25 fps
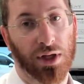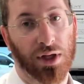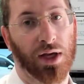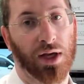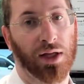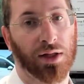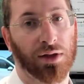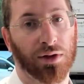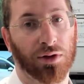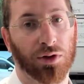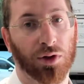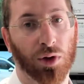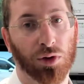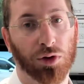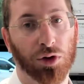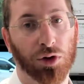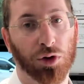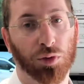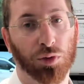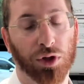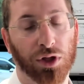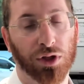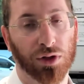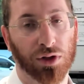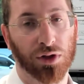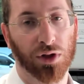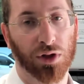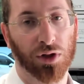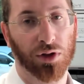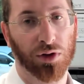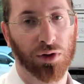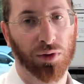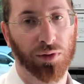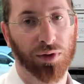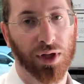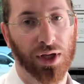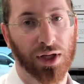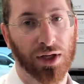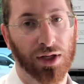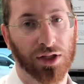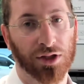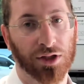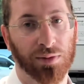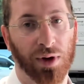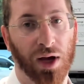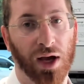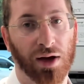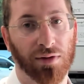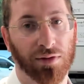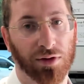And the only way you're going to know that
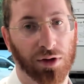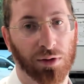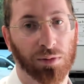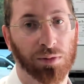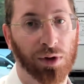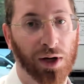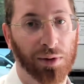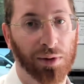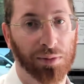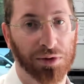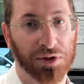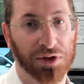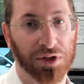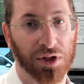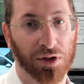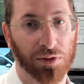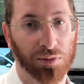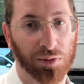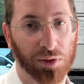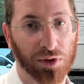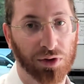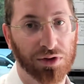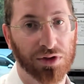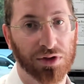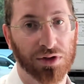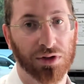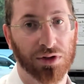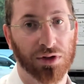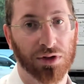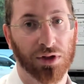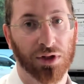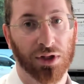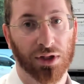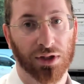is by having a proper set of books.